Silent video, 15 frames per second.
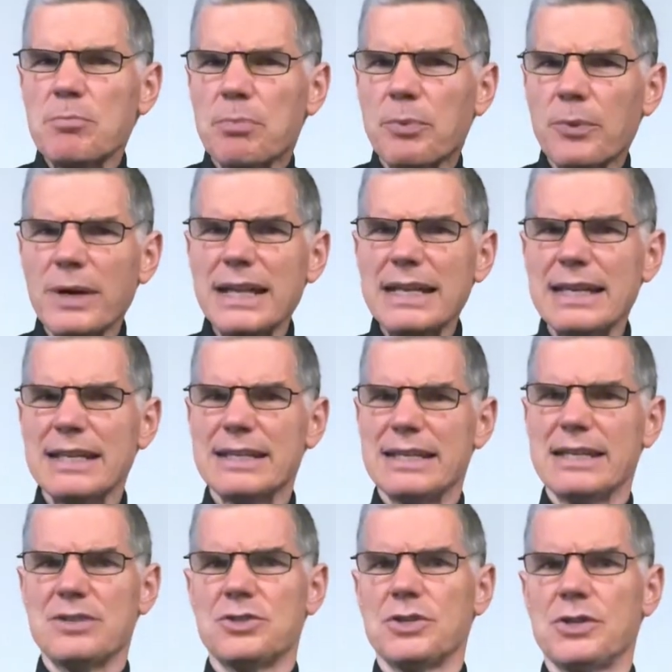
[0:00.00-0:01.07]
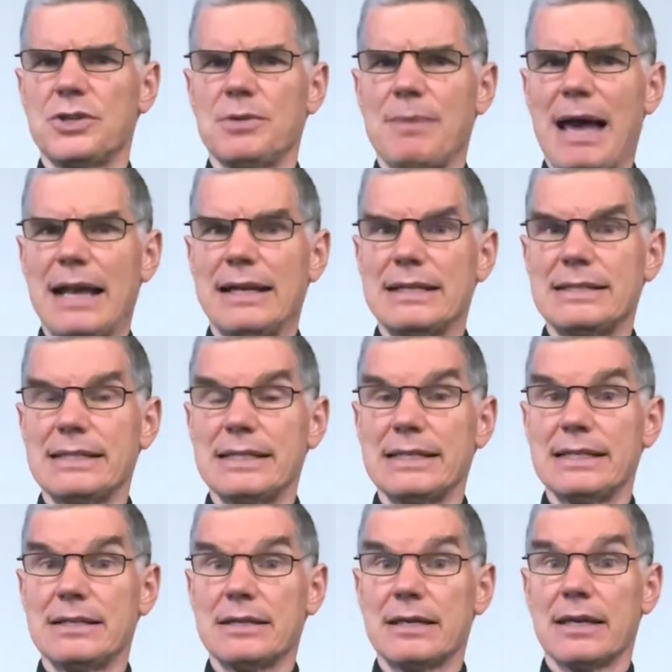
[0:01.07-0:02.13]
breathed into
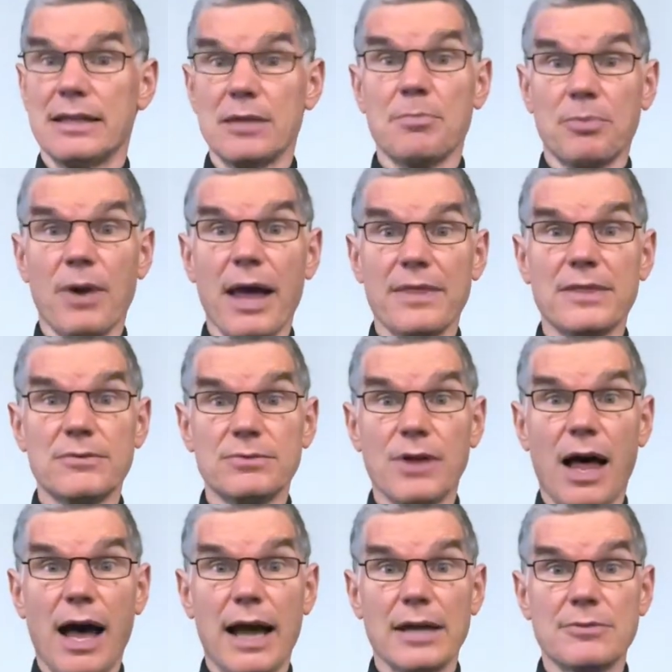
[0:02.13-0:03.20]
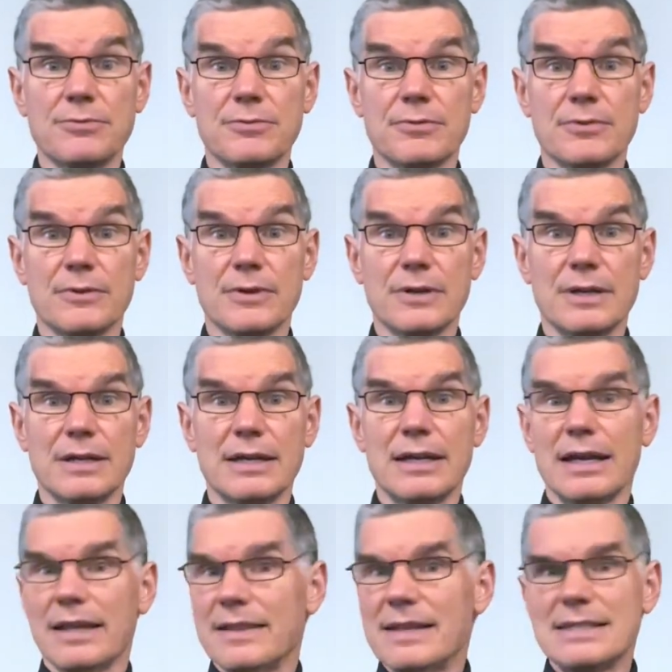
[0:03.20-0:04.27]
humanity the breath of life.
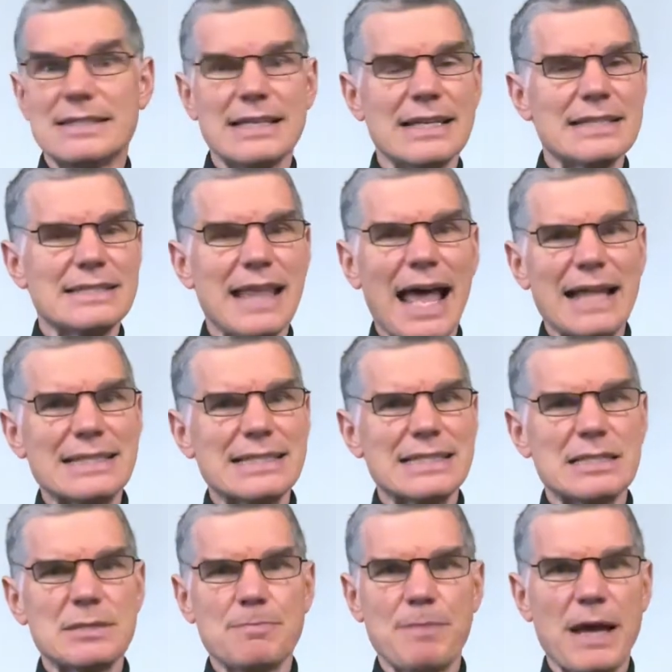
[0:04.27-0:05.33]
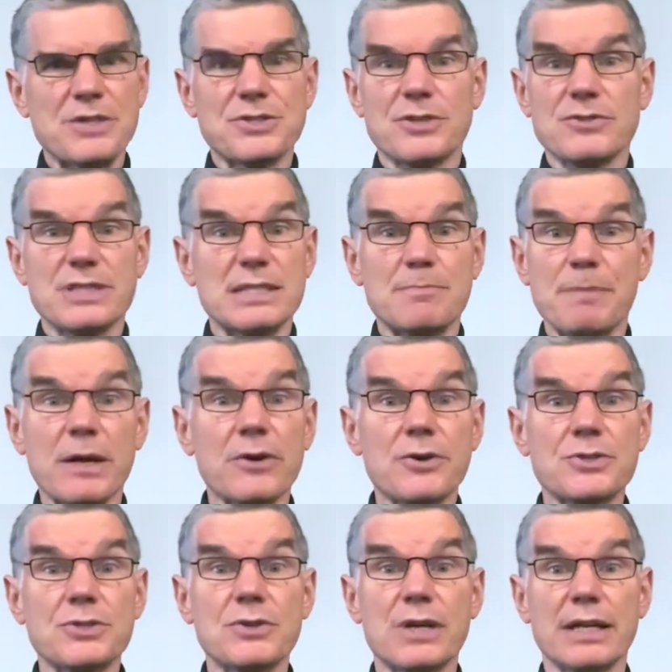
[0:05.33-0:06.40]
This is that special
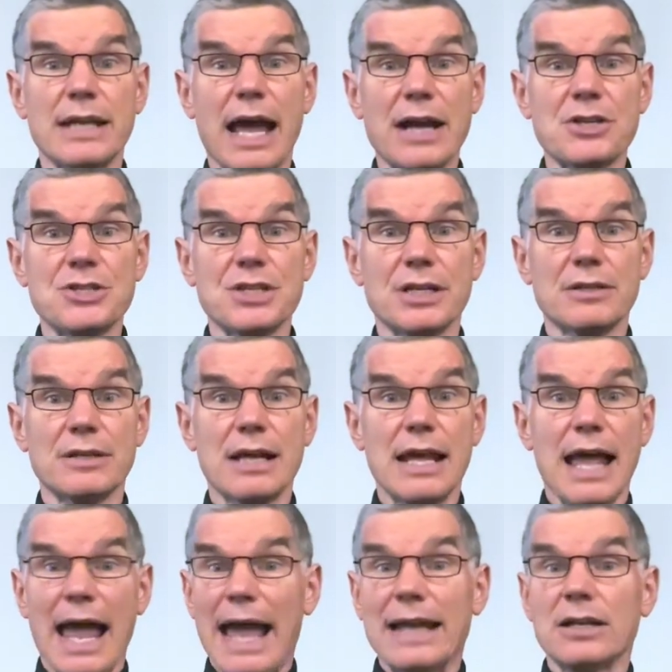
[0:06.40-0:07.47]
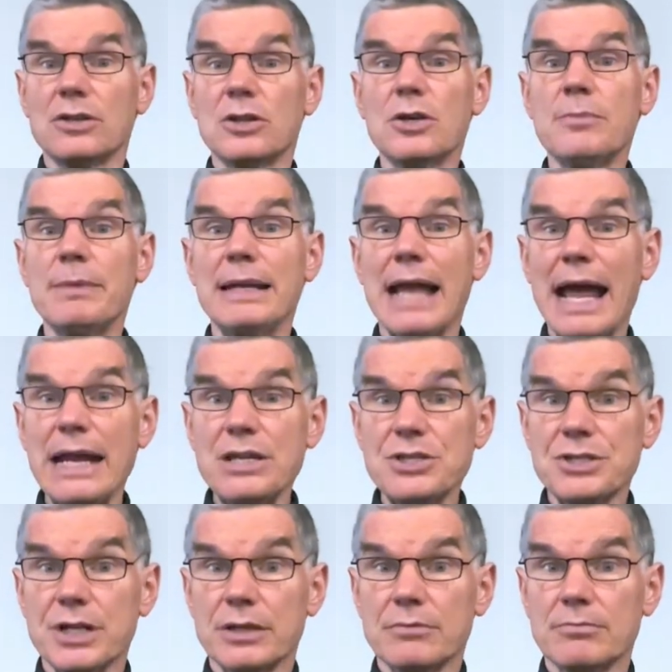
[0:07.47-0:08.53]
spiritual connection and
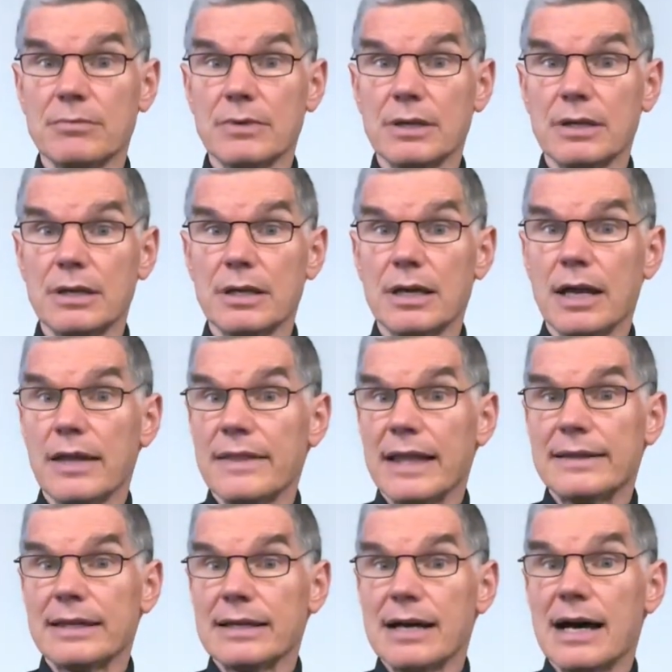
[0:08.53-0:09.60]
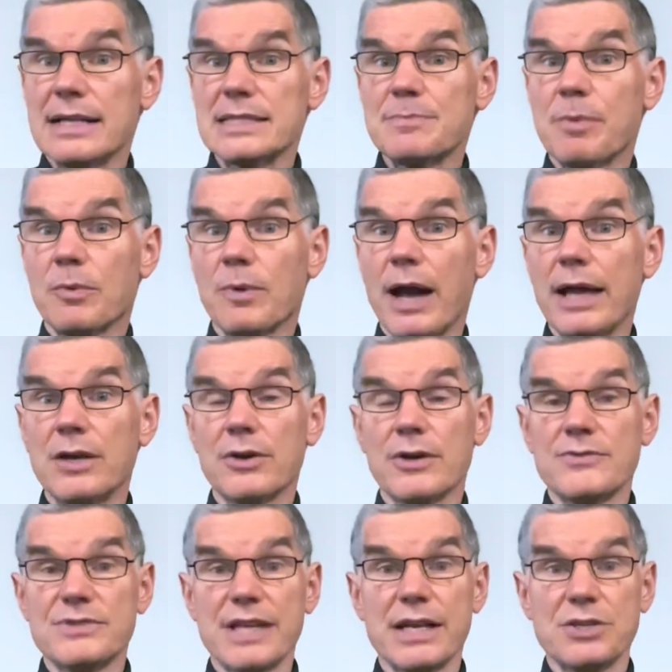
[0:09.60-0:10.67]
illumination that the gospel writer
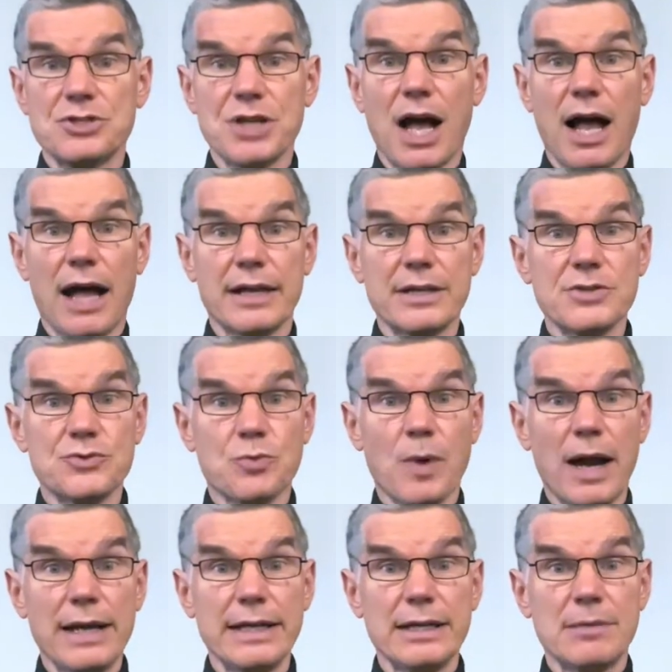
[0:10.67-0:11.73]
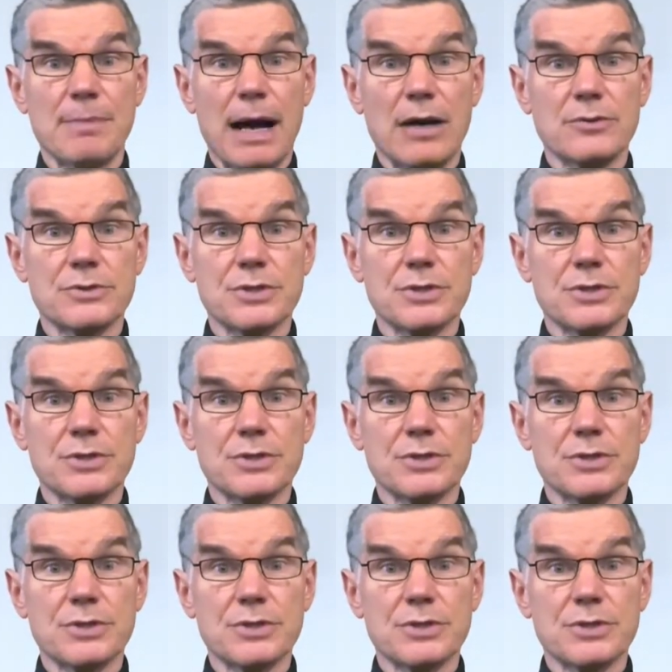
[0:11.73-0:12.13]
of St. John is writing about.